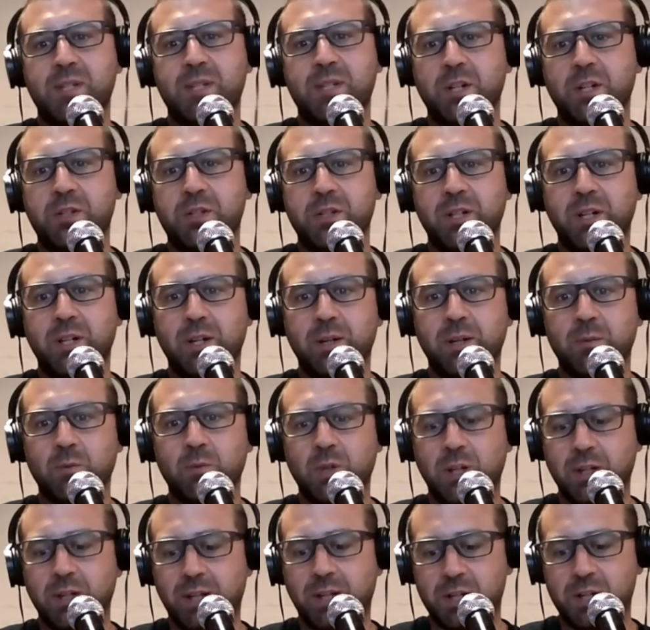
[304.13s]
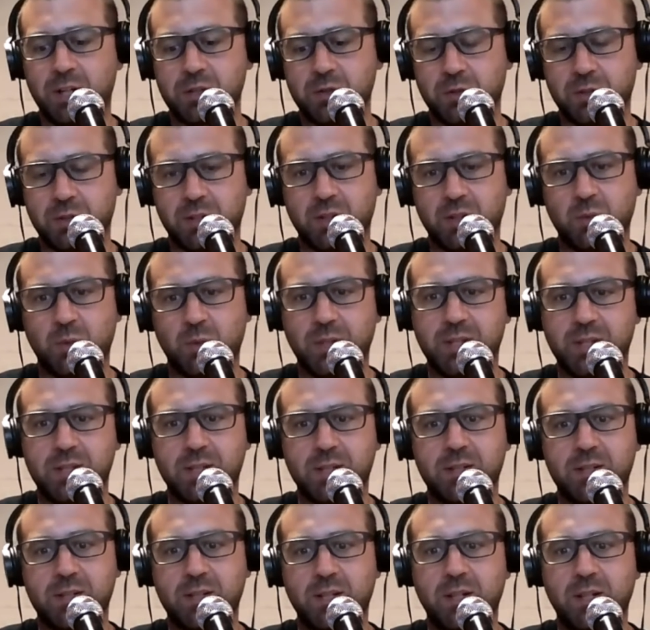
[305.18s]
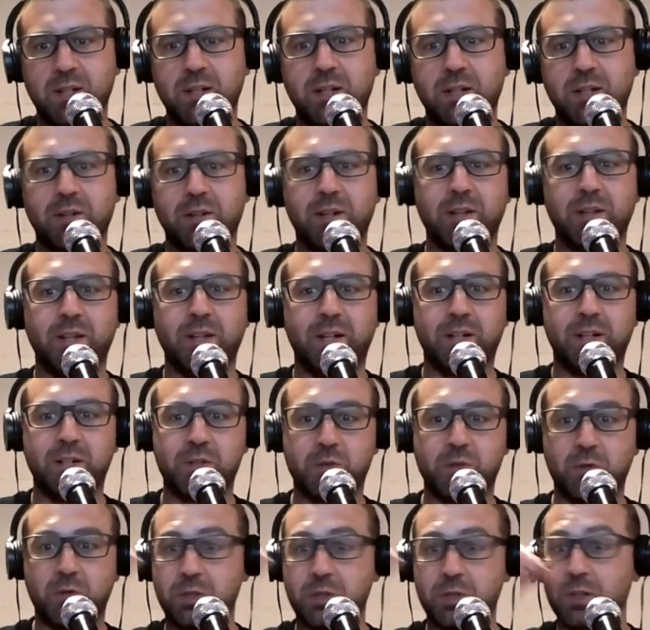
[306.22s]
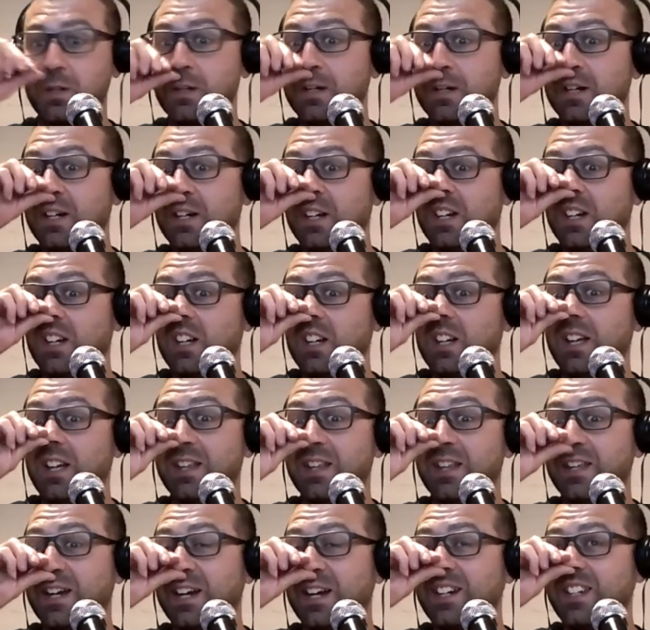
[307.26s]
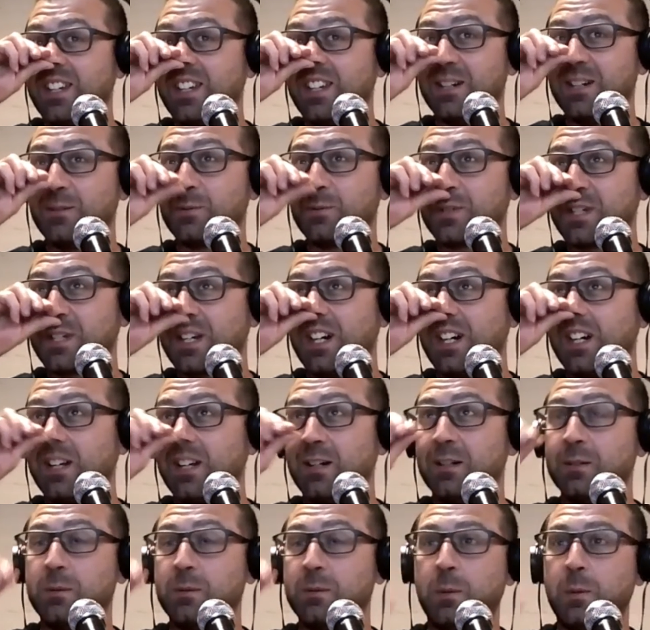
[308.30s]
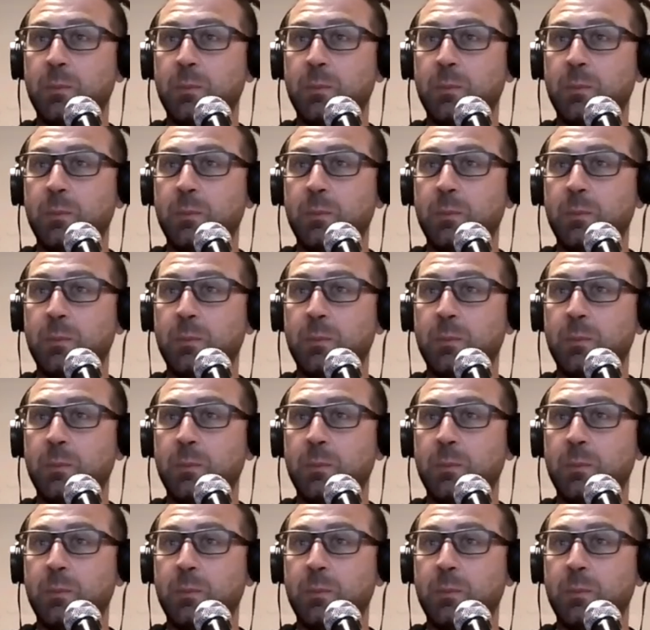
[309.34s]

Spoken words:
session at Raw Nationals in 2016 here in Atlanta, Georgia. And the idea was kind of,